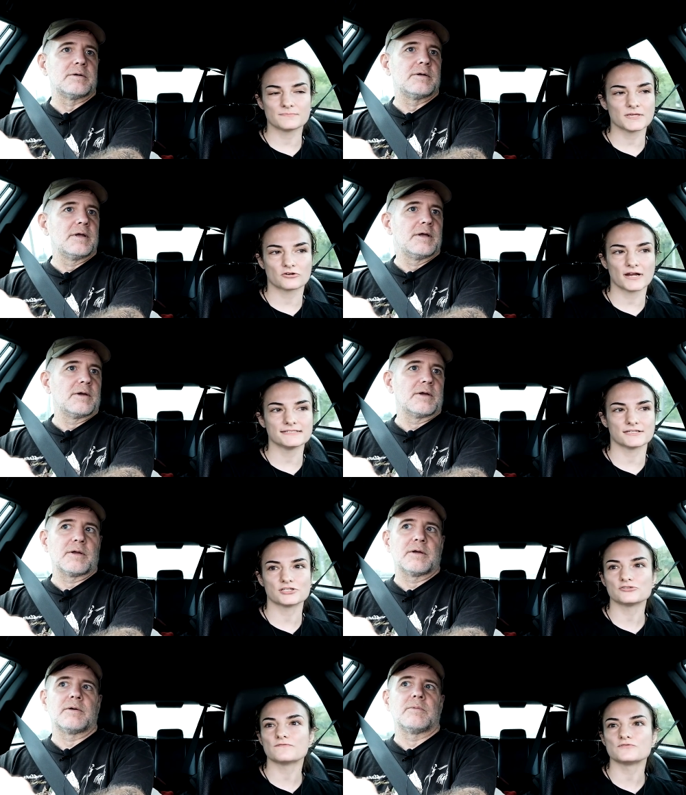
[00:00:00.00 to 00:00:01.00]
Speaker 1: can be crazy
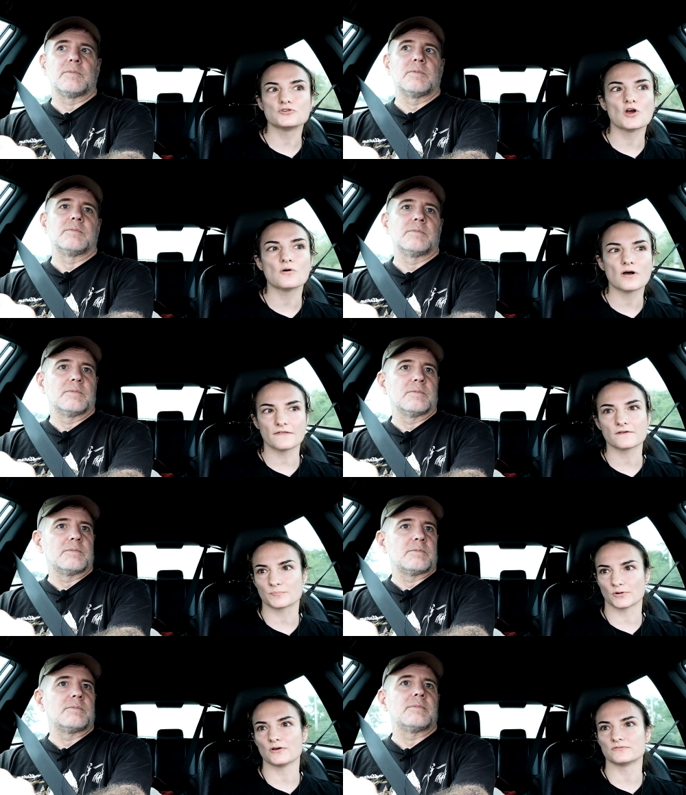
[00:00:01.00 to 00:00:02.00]
because you have no other
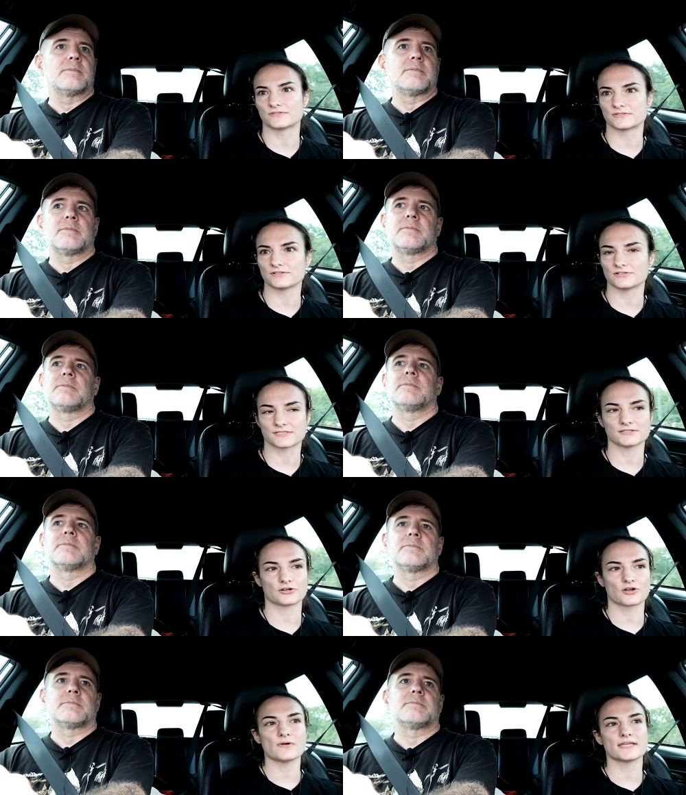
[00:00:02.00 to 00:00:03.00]
pros. You're
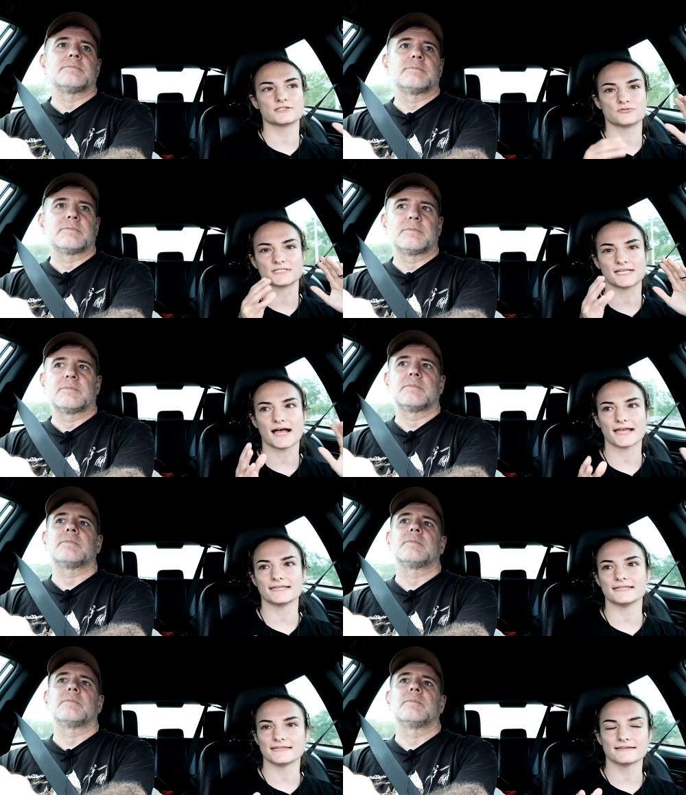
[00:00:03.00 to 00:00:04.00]
you're going into a
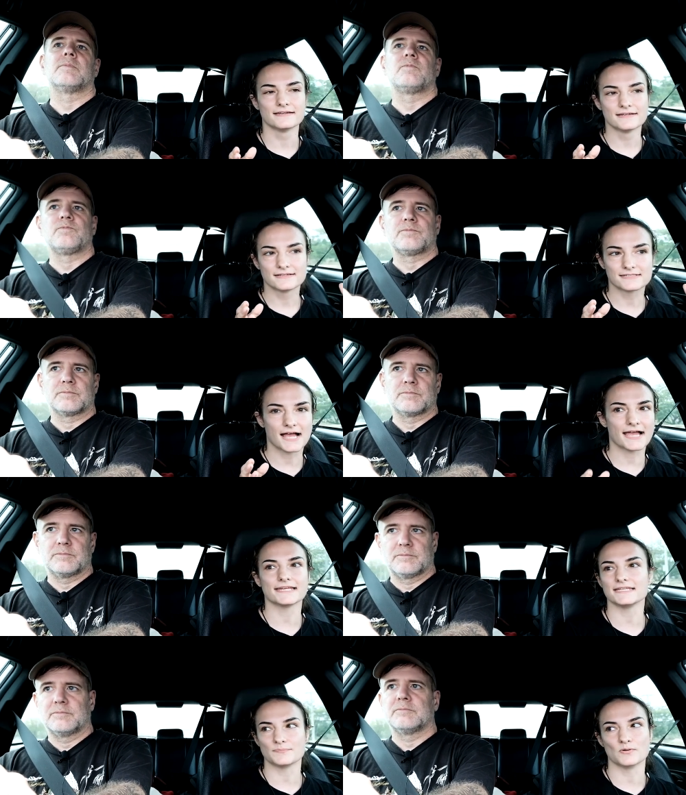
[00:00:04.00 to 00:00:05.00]
tiny,
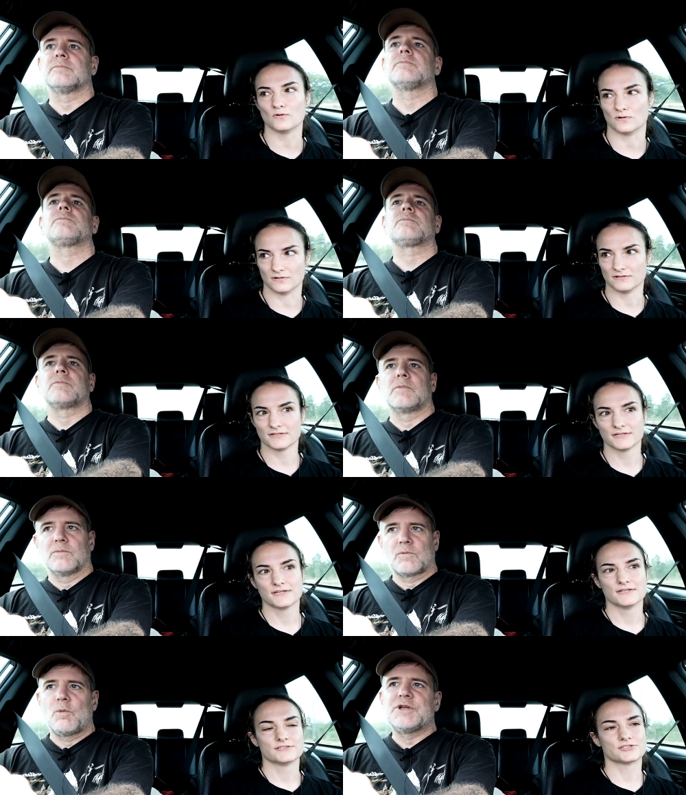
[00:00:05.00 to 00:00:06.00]
tiny pool
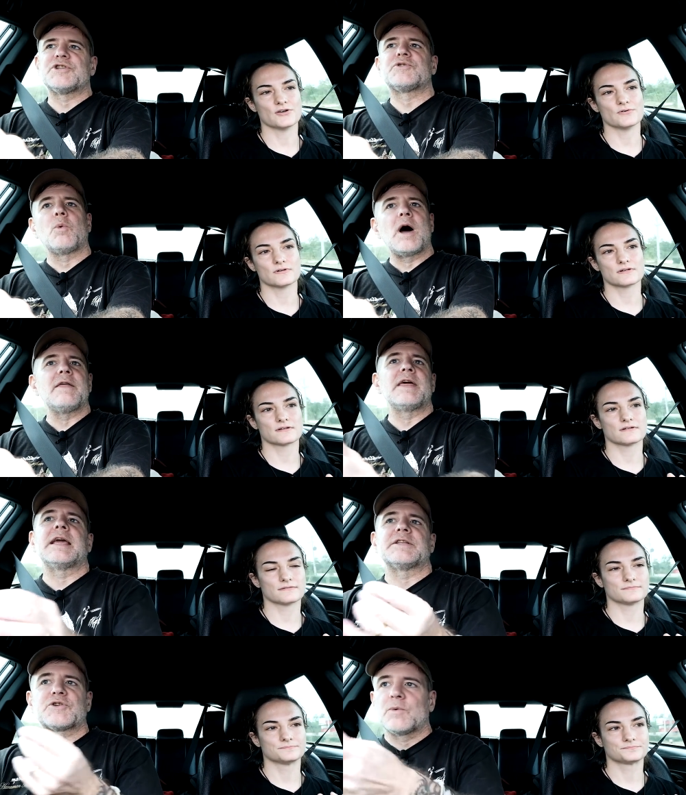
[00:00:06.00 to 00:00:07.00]
Speaker 2: which so, is why they
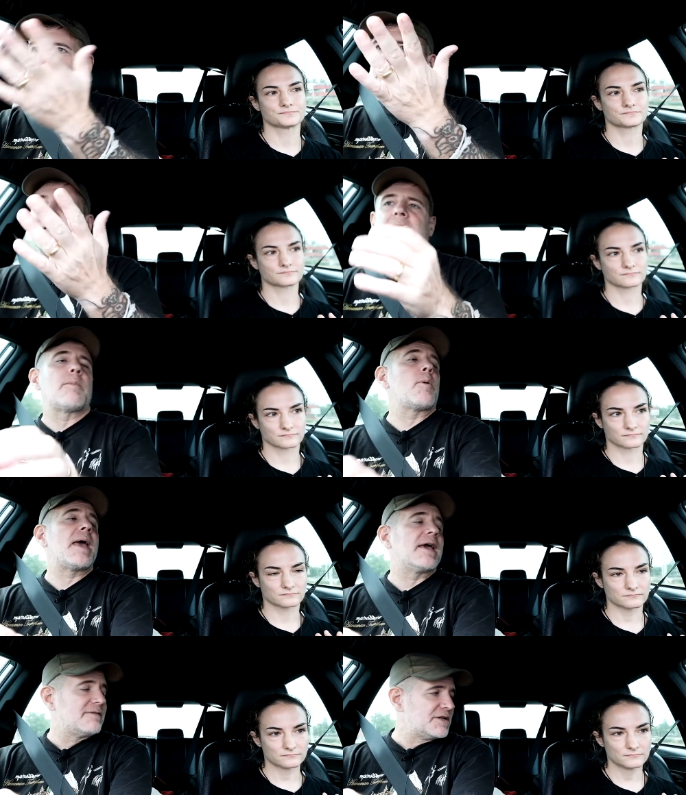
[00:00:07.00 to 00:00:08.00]
get squeezed into
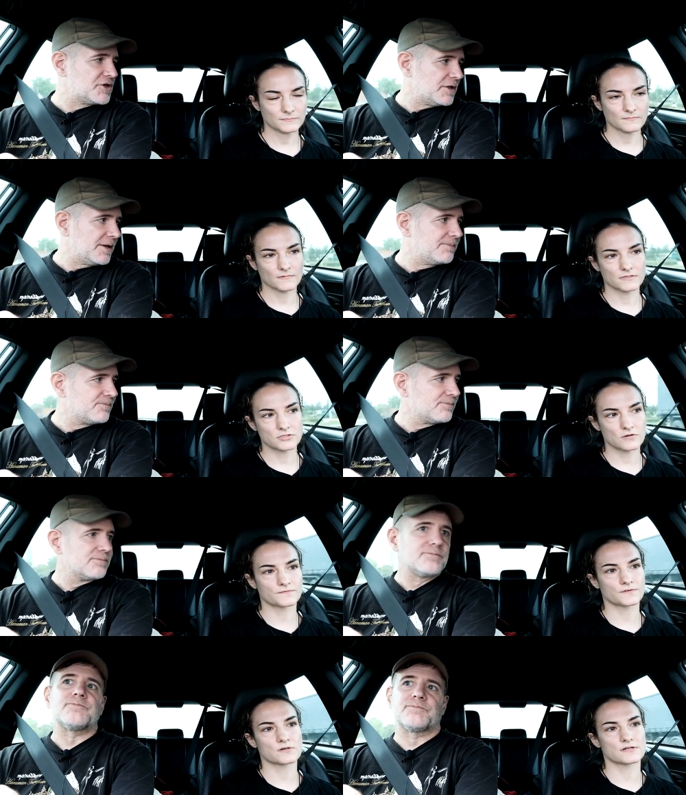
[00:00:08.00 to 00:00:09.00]
MMA eventually.
Speaker 1: So
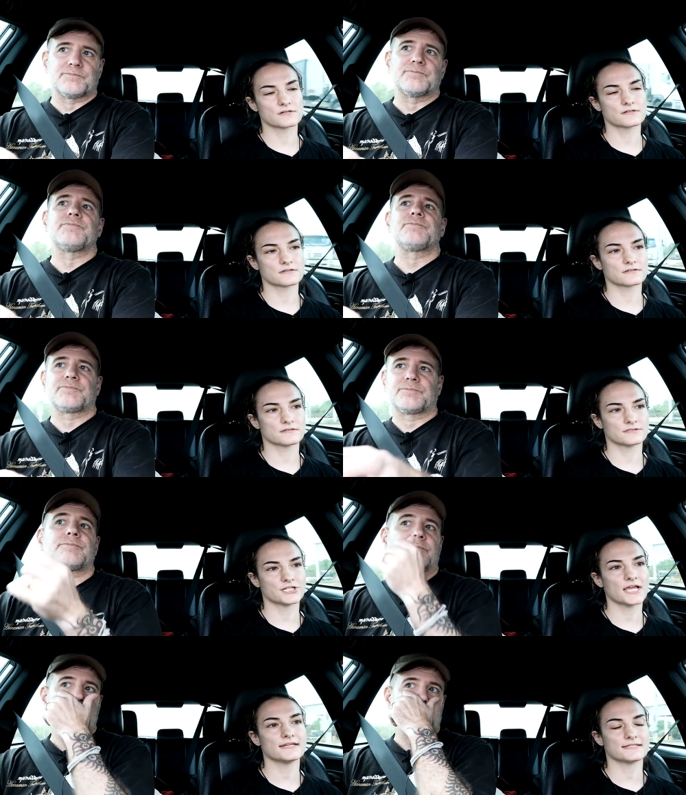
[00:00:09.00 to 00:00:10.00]
for
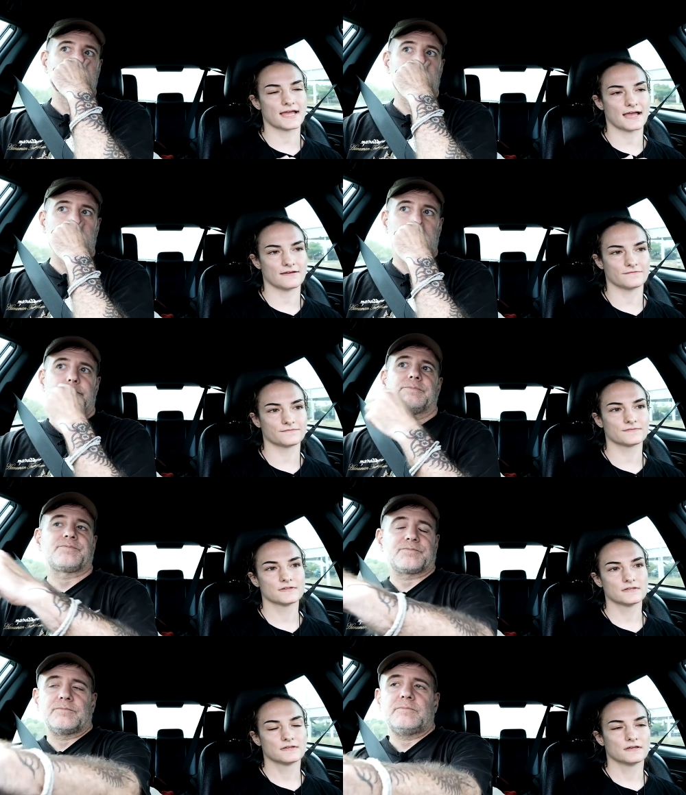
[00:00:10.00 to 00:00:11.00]
Janet to have
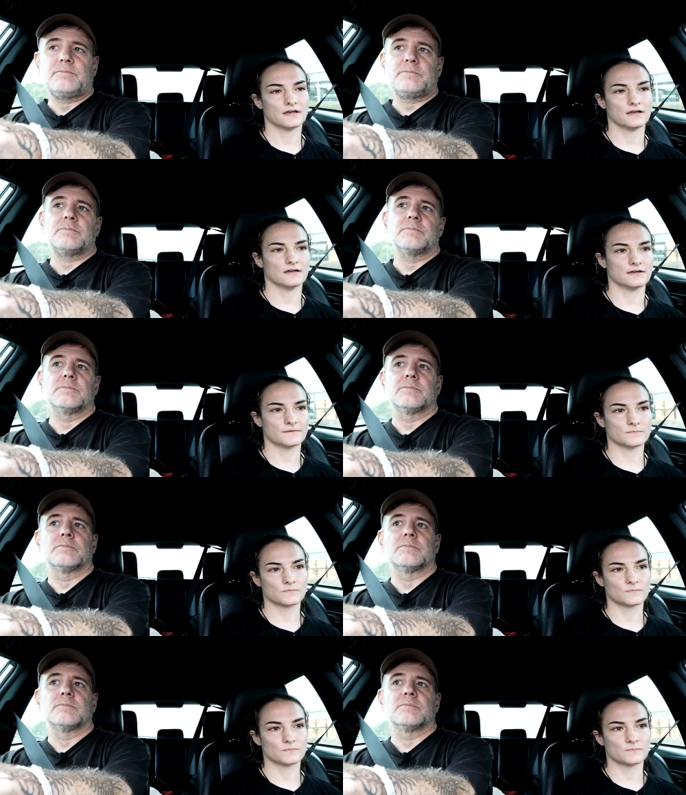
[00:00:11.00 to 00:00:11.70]
uh,